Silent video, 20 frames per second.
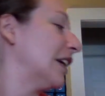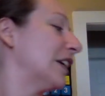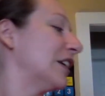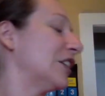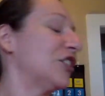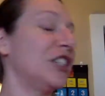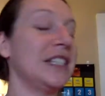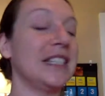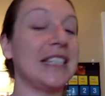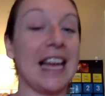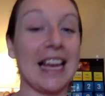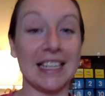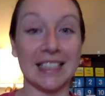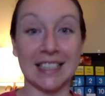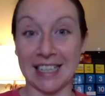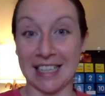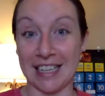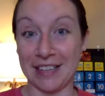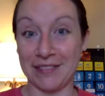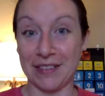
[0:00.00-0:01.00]
She's
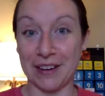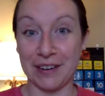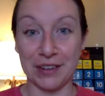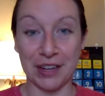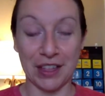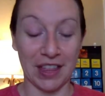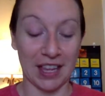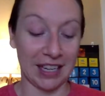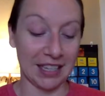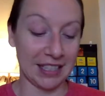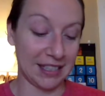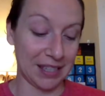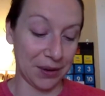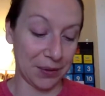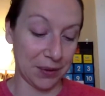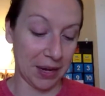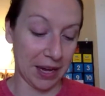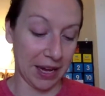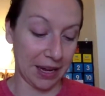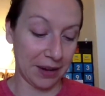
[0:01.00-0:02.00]
asking if everything is
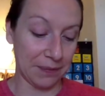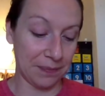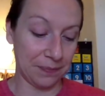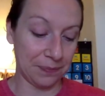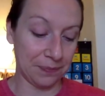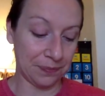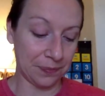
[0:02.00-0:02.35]
okay.